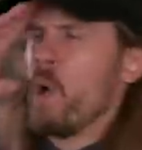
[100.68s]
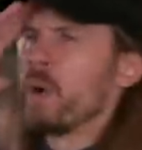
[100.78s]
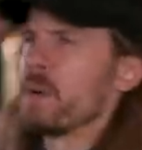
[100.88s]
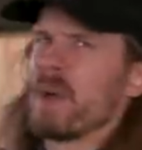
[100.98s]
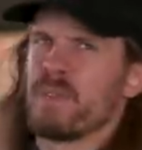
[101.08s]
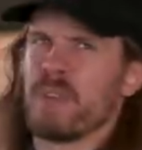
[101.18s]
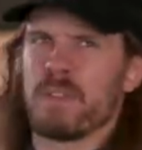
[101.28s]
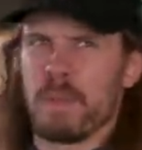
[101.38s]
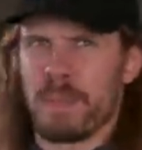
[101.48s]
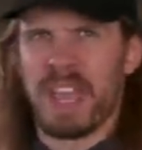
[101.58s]
One of my
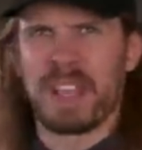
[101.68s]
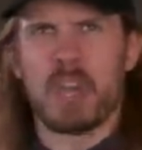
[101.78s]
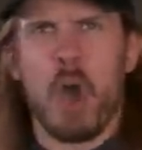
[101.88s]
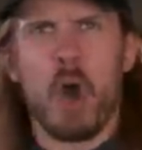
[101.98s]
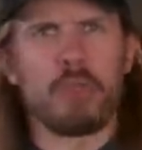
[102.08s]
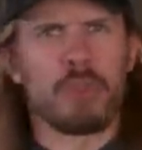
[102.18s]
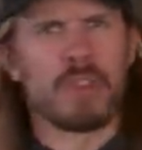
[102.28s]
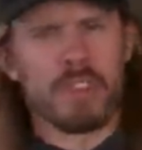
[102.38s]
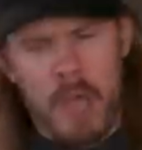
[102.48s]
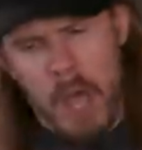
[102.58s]
favorite bands,
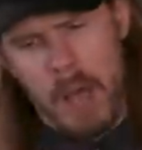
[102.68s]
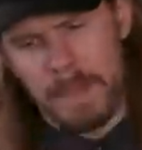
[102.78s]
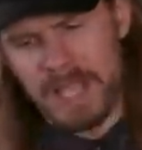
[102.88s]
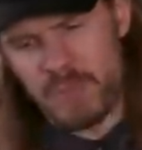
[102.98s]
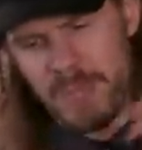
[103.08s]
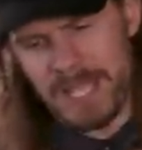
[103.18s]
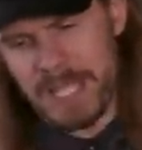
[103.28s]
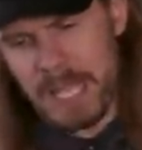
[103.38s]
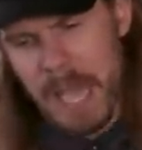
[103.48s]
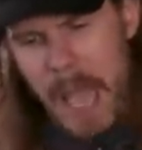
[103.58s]
Ultratomb, is
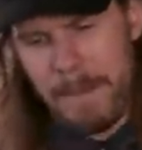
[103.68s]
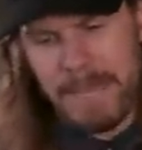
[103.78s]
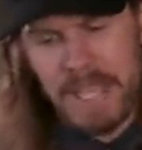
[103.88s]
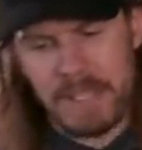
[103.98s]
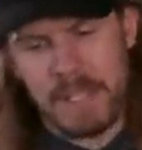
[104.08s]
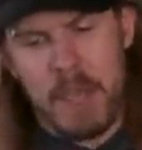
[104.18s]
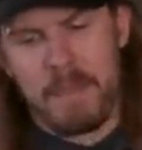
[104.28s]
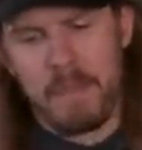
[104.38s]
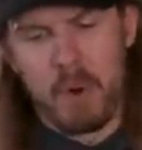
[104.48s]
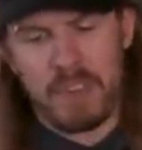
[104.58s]
releasing Abyss
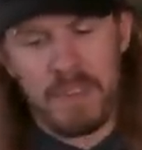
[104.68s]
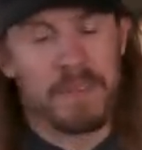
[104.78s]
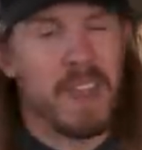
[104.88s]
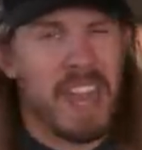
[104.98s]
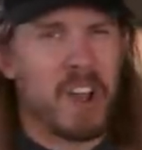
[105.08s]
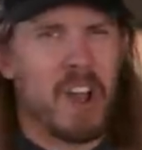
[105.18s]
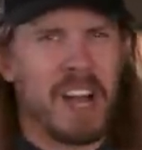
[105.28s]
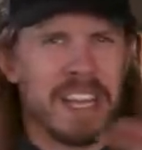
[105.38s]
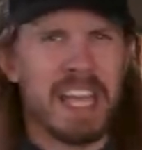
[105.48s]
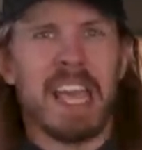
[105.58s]
Mortifère
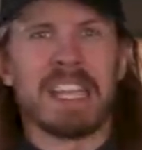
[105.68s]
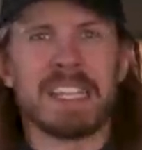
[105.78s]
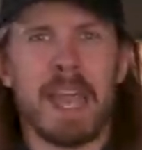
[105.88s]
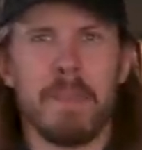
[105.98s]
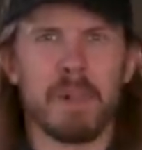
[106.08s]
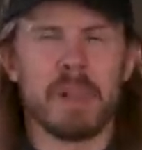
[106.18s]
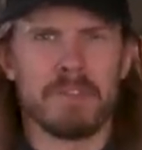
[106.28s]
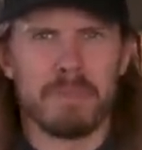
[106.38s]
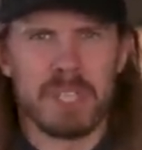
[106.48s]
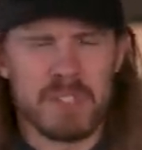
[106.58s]
on Temple
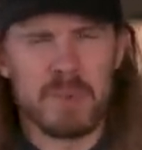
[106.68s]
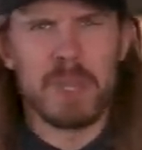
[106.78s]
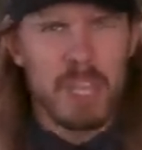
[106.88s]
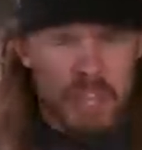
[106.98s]
of Mystery.